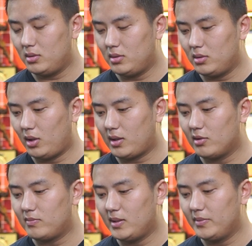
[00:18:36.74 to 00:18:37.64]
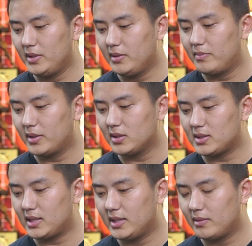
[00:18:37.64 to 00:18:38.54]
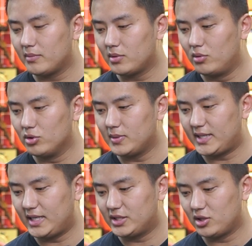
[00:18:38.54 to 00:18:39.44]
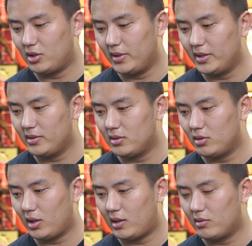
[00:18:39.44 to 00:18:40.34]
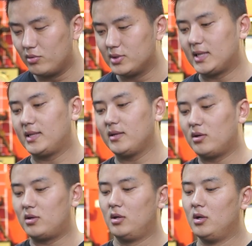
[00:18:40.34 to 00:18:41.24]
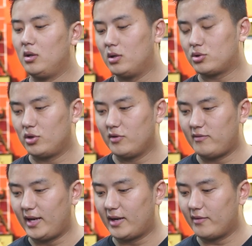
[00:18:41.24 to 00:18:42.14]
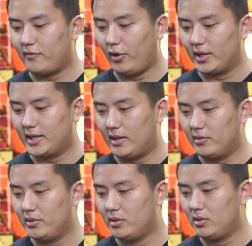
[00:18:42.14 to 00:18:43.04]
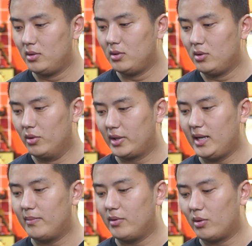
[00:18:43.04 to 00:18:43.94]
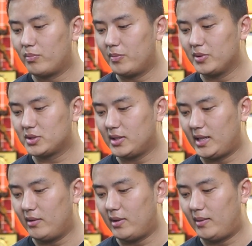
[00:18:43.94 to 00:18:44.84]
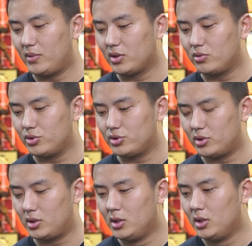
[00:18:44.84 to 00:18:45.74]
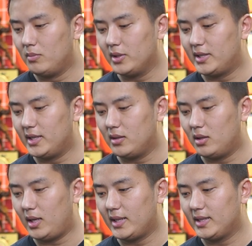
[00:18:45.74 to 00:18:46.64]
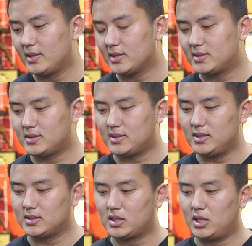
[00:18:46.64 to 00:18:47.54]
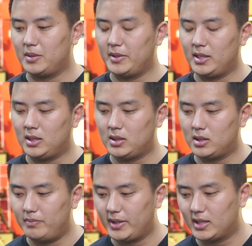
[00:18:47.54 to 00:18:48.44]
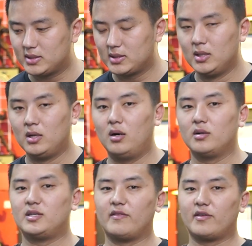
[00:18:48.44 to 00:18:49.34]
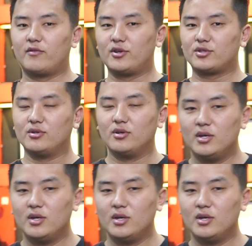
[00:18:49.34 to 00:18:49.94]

Lockout ma pani, because I think glutes ma tension nabhayo lockout hunu sathay you're sort of like falling down. Okay, on purpose I'm not too sure, but then I think this is gonna be the biggest driving force. So